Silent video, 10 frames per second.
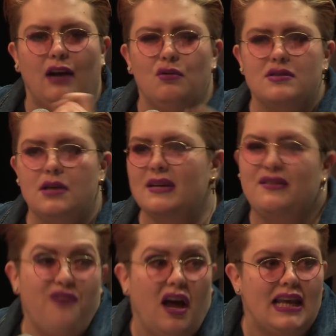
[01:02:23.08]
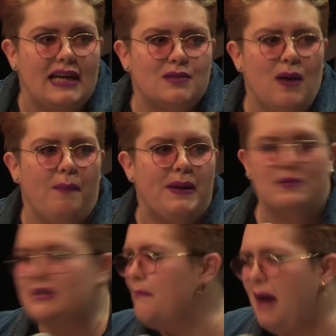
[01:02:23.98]
And also, it's funny as well.
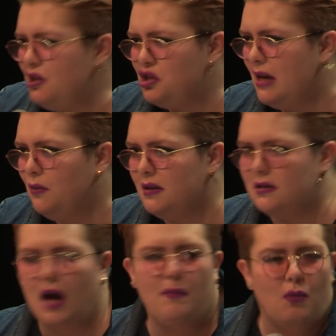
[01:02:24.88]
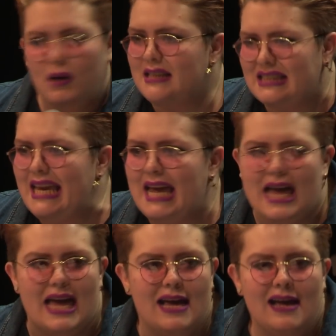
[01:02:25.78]
People say mad shit all the time. I want to see
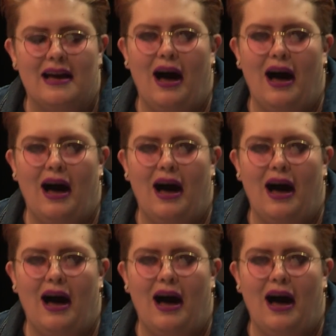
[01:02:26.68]
it.